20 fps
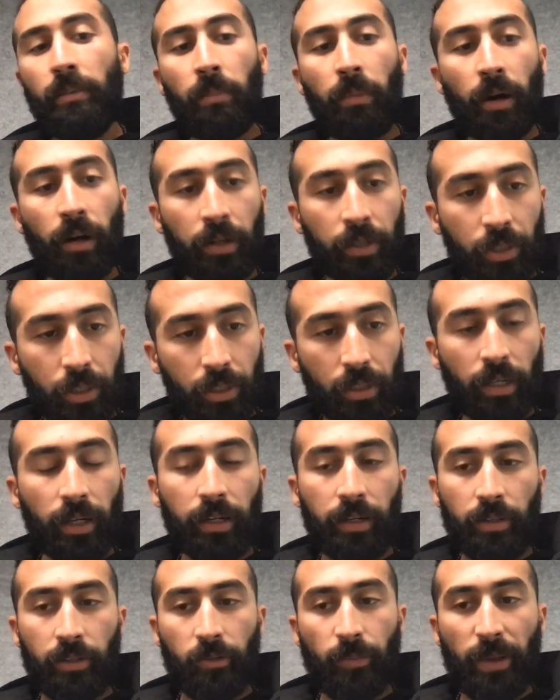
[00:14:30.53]
in March
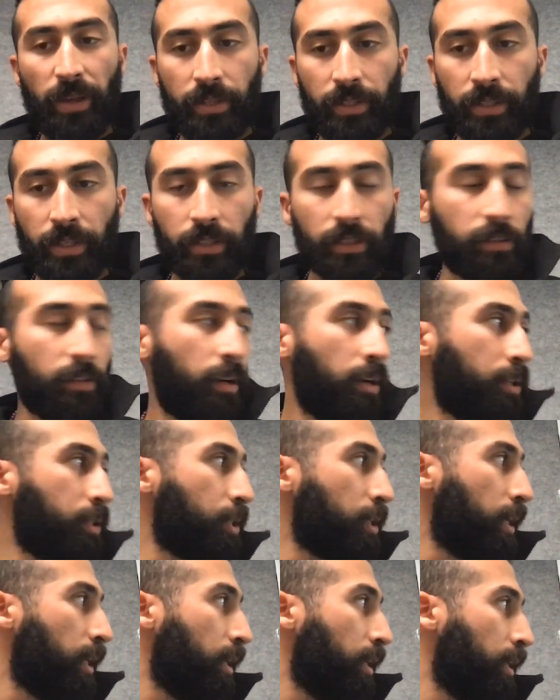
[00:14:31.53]
on a SpaceX
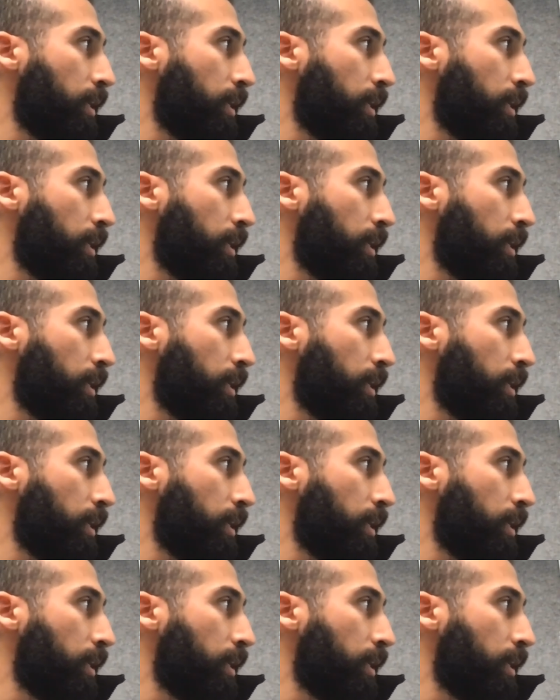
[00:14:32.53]
launch.